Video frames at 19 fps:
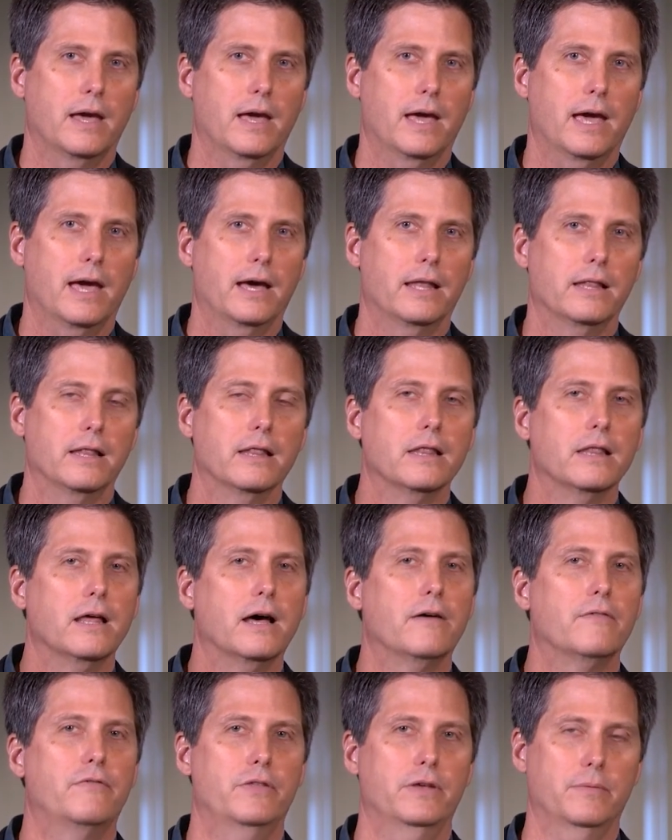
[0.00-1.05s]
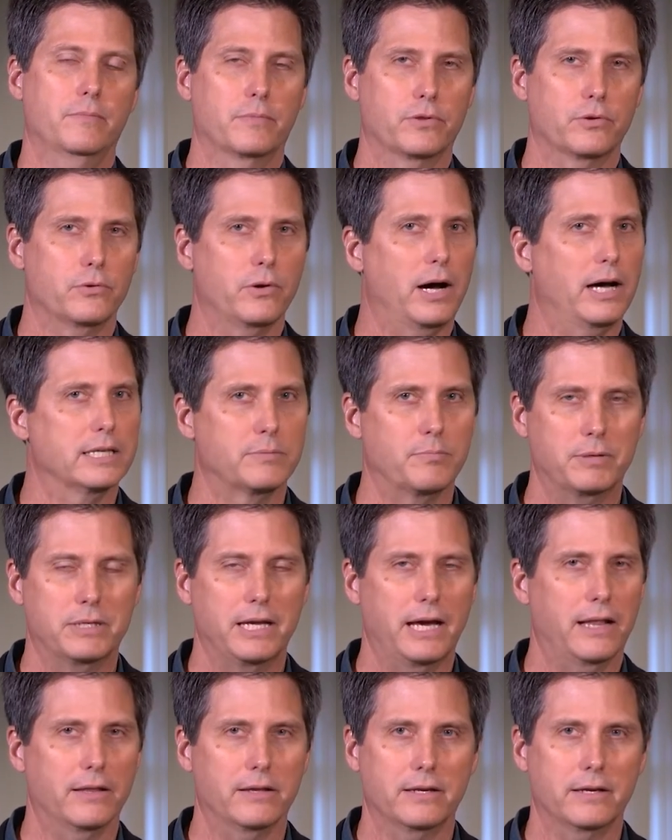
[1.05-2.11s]
and loved them through
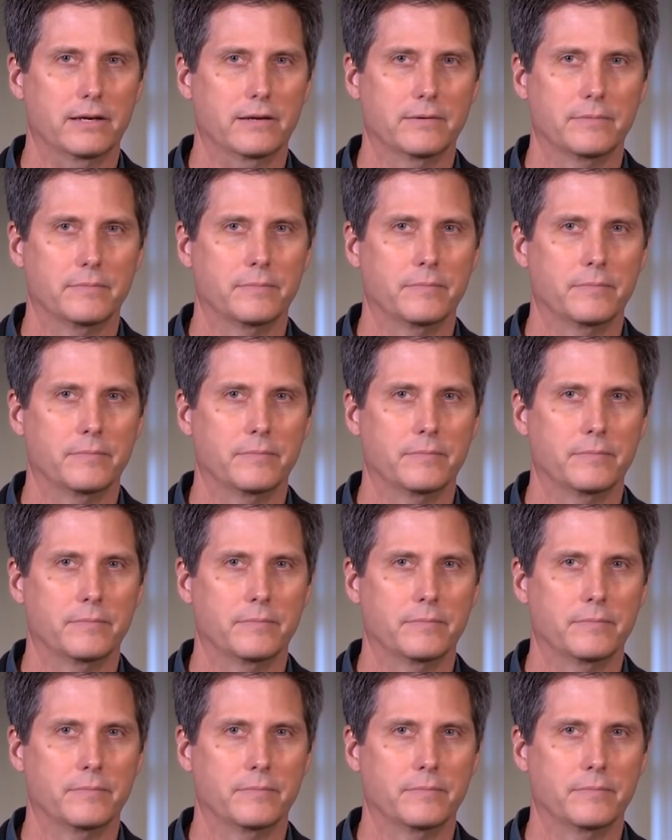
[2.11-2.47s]
hospitality.